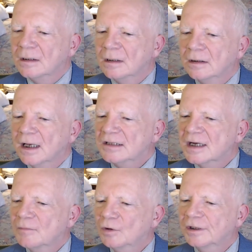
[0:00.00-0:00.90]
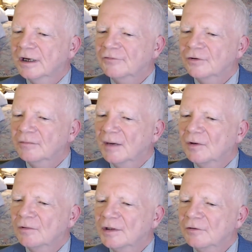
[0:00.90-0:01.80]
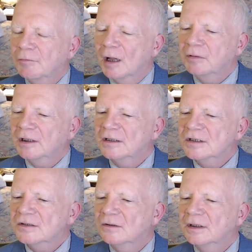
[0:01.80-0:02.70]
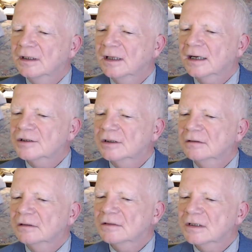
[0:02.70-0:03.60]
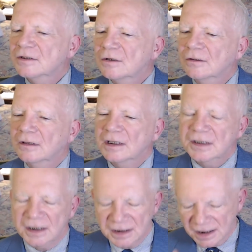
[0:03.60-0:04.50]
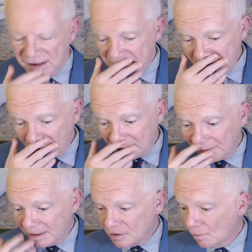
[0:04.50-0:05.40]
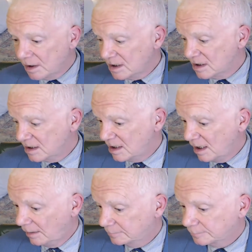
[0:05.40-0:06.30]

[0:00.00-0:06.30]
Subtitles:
yes, I'm old enough to remember when the Republicans stole the election, says Chogokin 666. That would be in 2016.